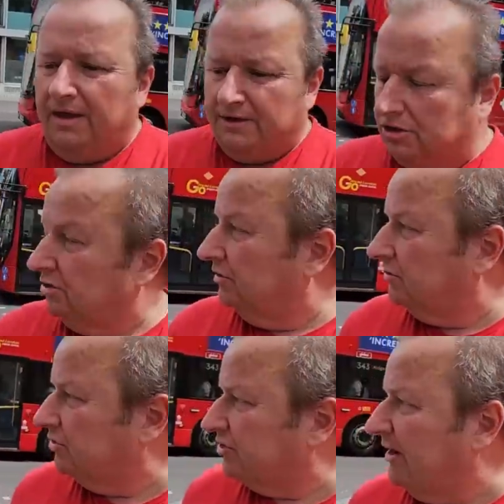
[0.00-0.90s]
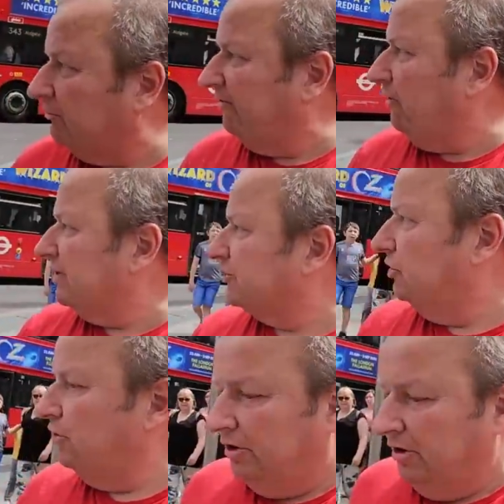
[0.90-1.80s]
it's
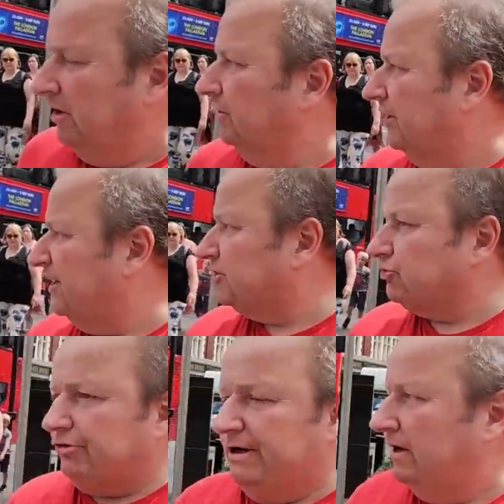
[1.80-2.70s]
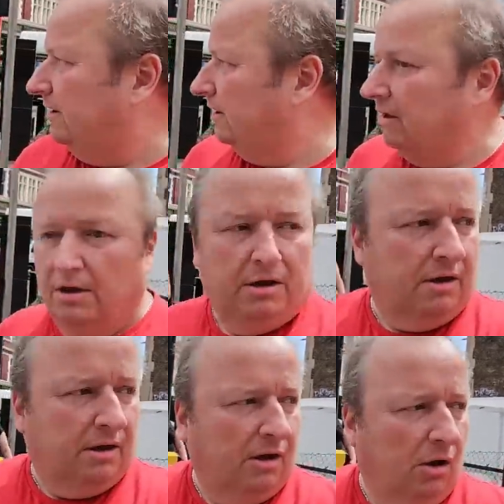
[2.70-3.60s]
sacrificed the history
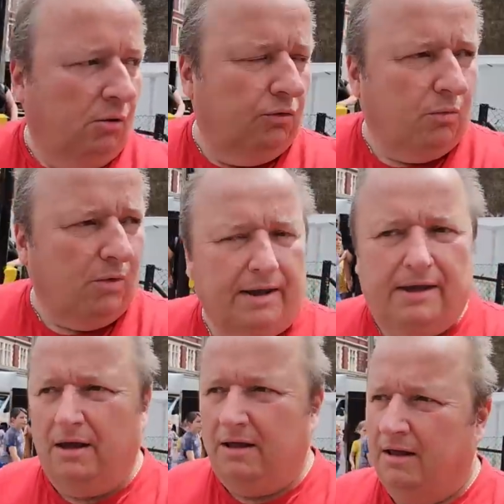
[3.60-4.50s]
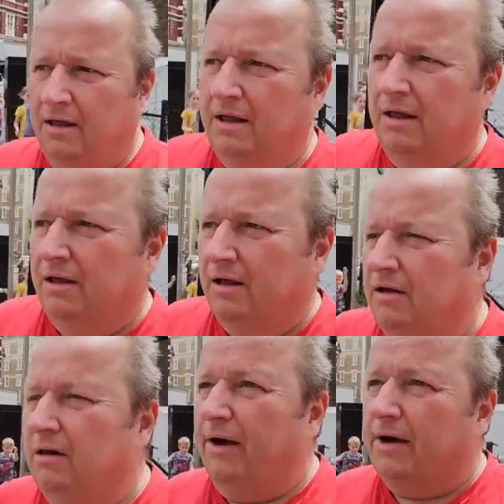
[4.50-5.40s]
all the way
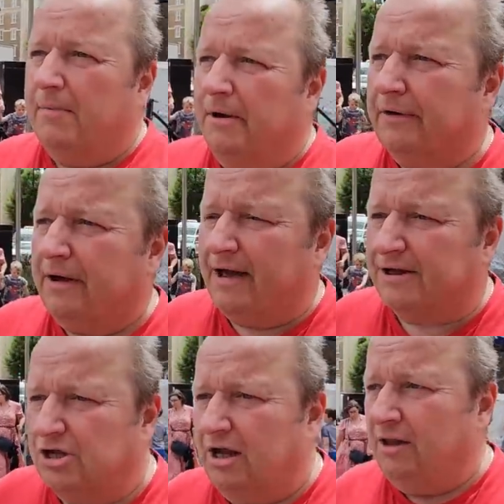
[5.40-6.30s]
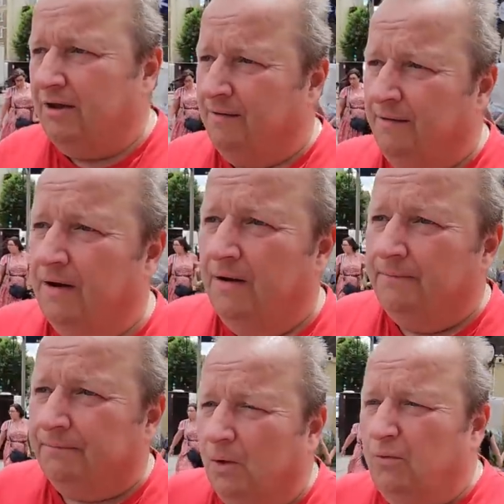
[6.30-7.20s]
like America has done
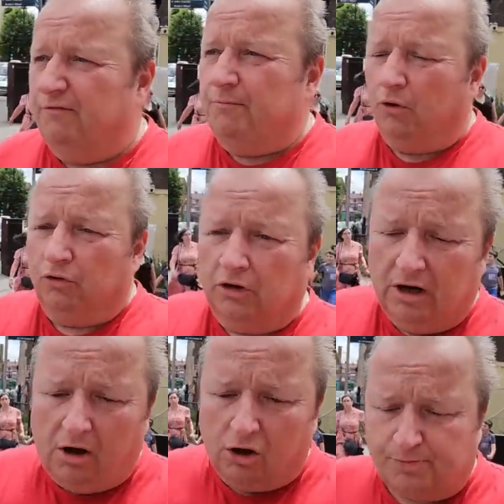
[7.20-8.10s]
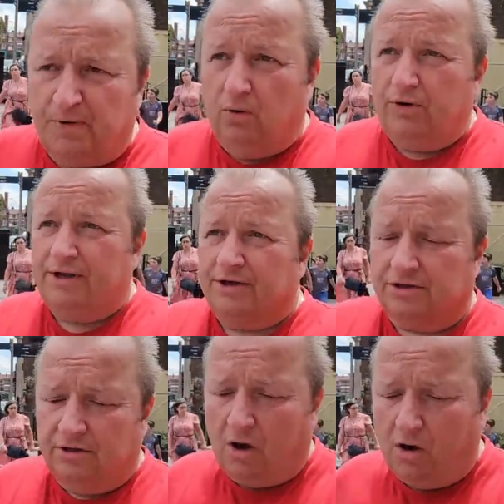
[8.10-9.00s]
with modern glass buildings
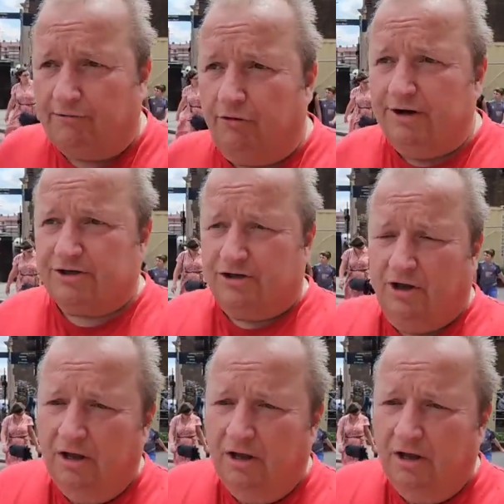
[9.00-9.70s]
and high-rise